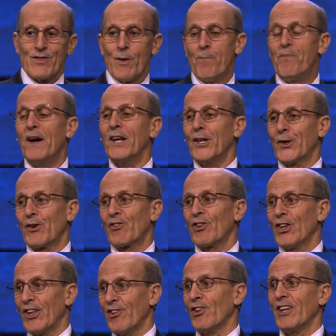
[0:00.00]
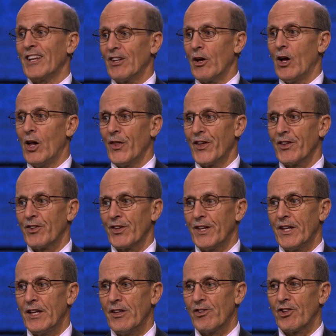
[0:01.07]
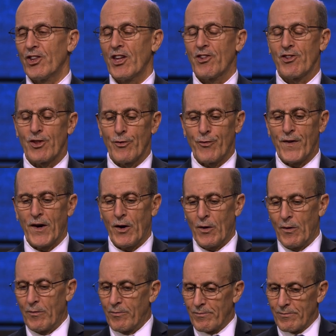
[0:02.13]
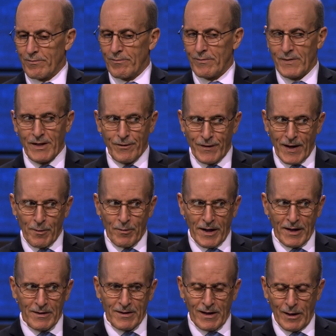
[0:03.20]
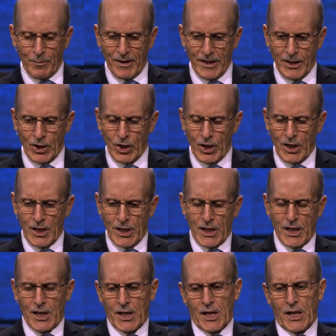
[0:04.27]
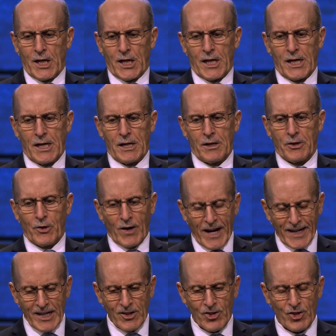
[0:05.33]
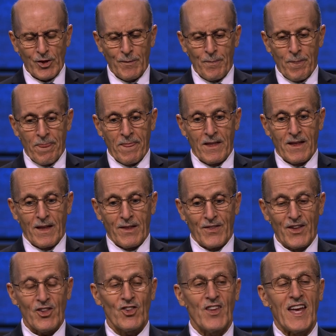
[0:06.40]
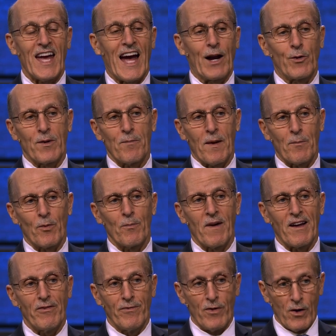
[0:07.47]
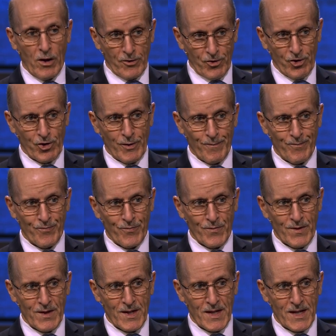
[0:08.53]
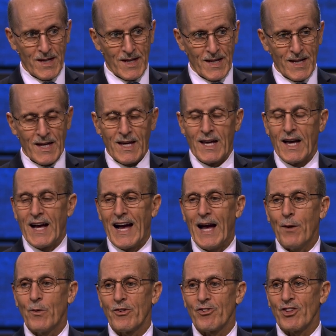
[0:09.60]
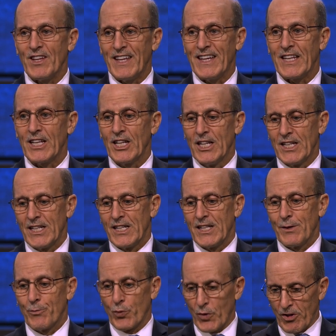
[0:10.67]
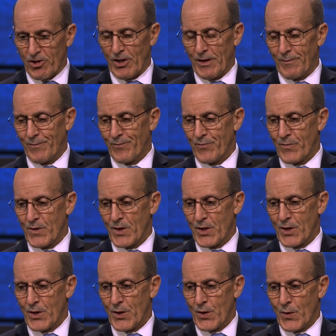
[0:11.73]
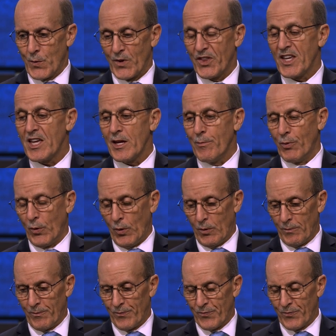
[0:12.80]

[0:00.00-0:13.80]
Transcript: The butler is listening to all this and he says to the Pharaoh, if I might comment, uh, Your Highness, this day I remember my faults. I was in prison with a Hebrew,